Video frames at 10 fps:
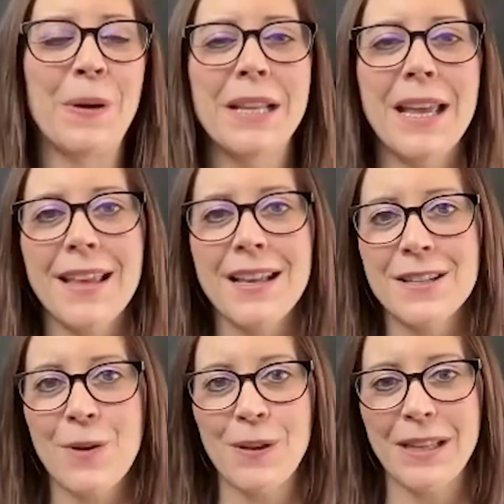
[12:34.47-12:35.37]
And that's
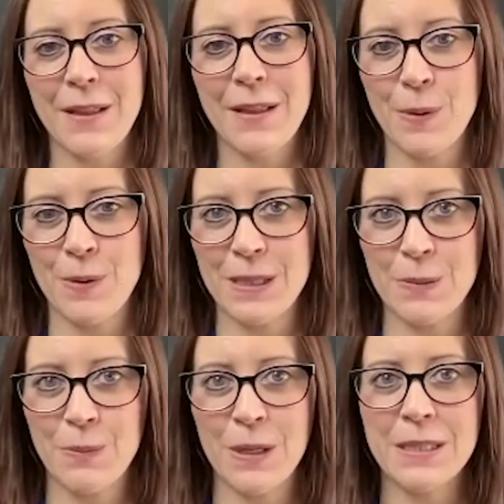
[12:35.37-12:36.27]
not really how the process
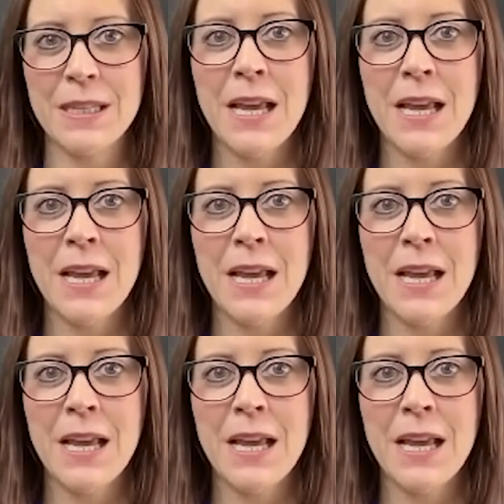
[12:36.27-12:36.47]
works.